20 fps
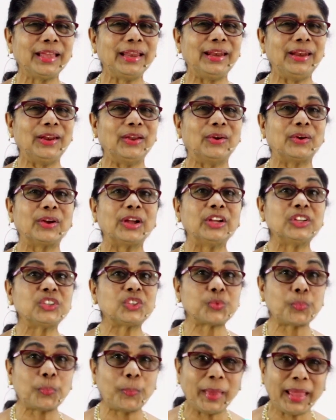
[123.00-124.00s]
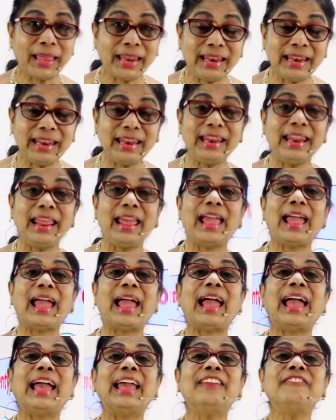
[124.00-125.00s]
Look, spell
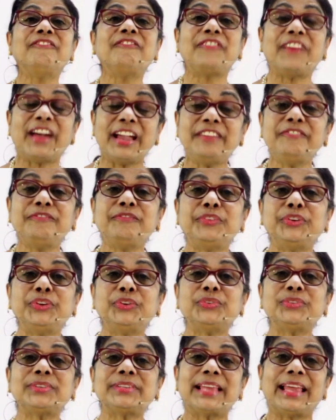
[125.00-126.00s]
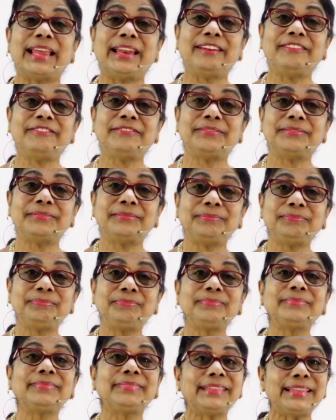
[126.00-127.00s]
and find for yourself
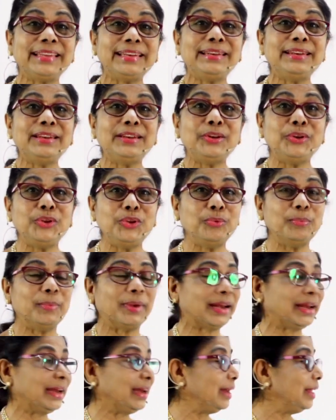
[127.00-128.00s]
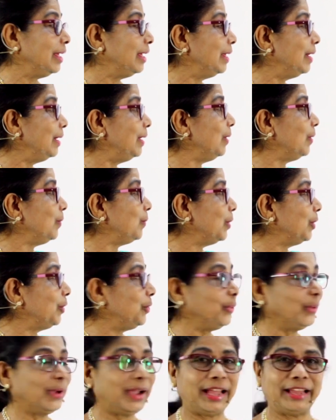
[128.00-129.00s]
the numeral. Look
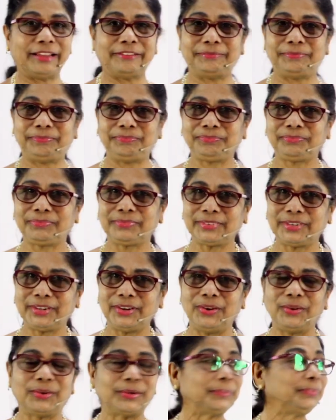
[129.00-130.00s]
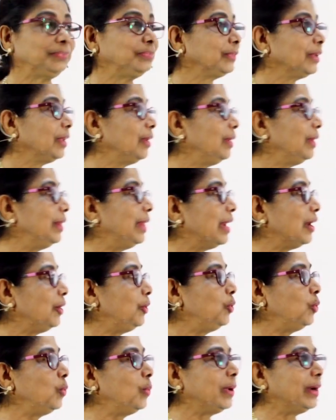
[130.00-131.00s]
what you have. Look, there are
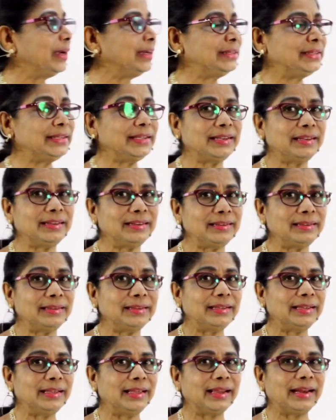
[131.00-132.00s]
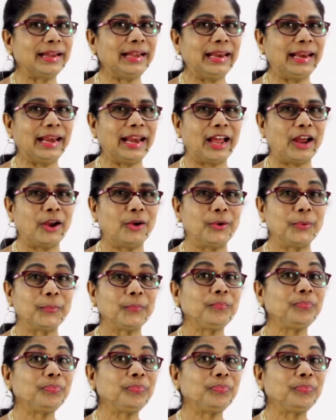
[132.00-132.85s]
two words here. Read aloud.